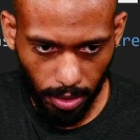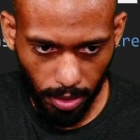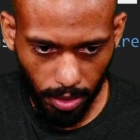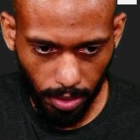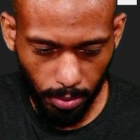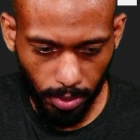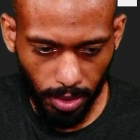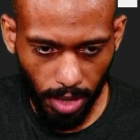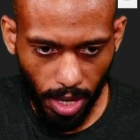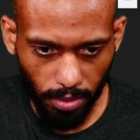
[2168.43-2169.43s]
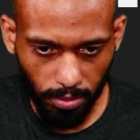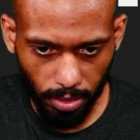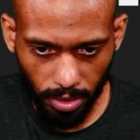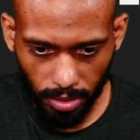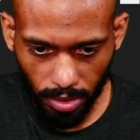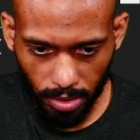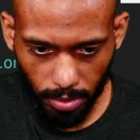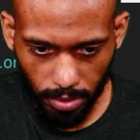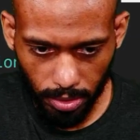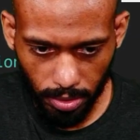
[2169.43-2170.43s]
and we have not the task
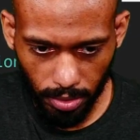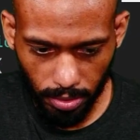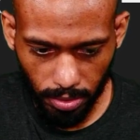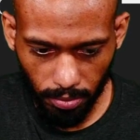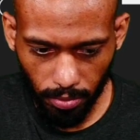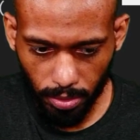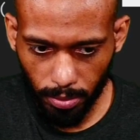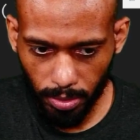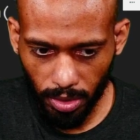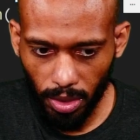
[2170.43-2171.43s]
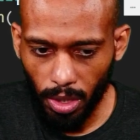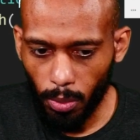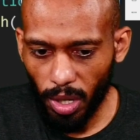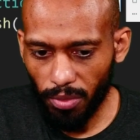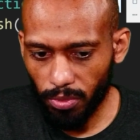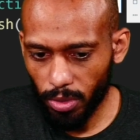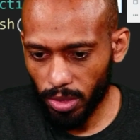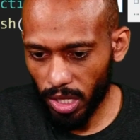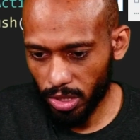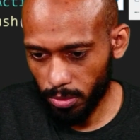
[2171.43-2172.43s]
widget here, the Flutter button. We have Flutter
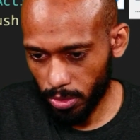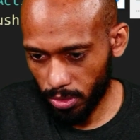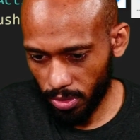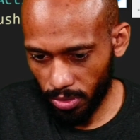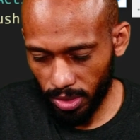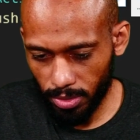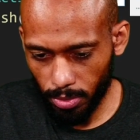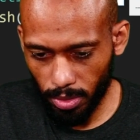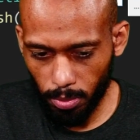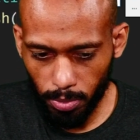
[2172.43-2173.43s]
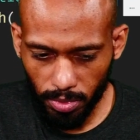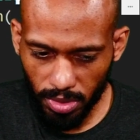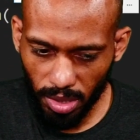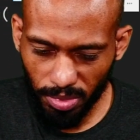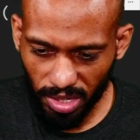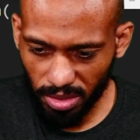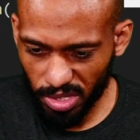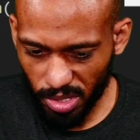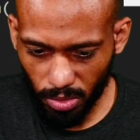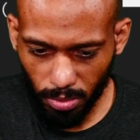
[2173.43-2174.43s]
action button. On it, we'll same thing. It's a
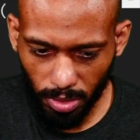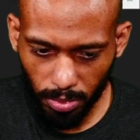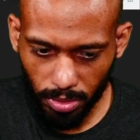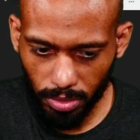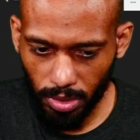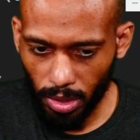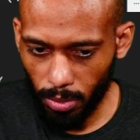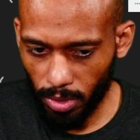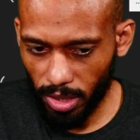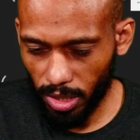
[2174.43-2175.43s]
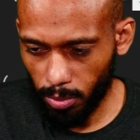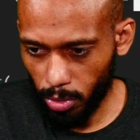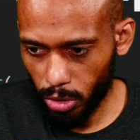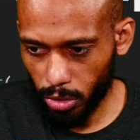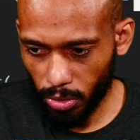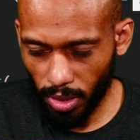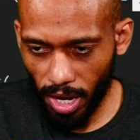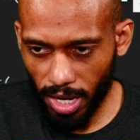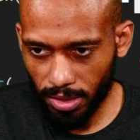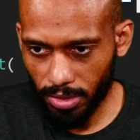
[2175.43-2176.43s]
normal button. We click push or
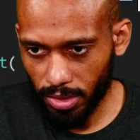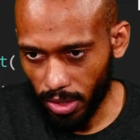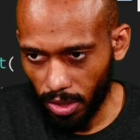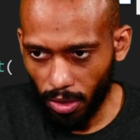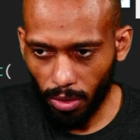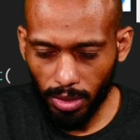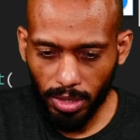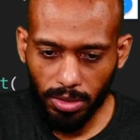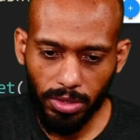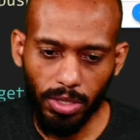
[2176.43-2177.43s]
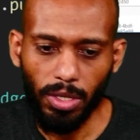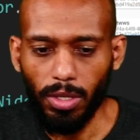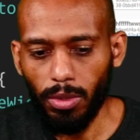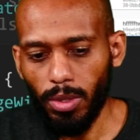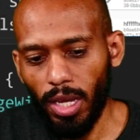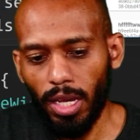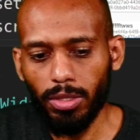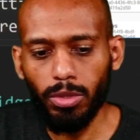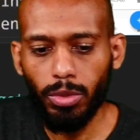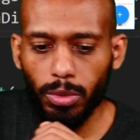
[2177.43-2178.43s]
add. On it, you can
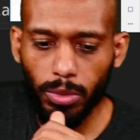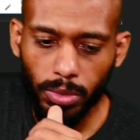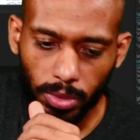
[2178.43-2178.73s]
do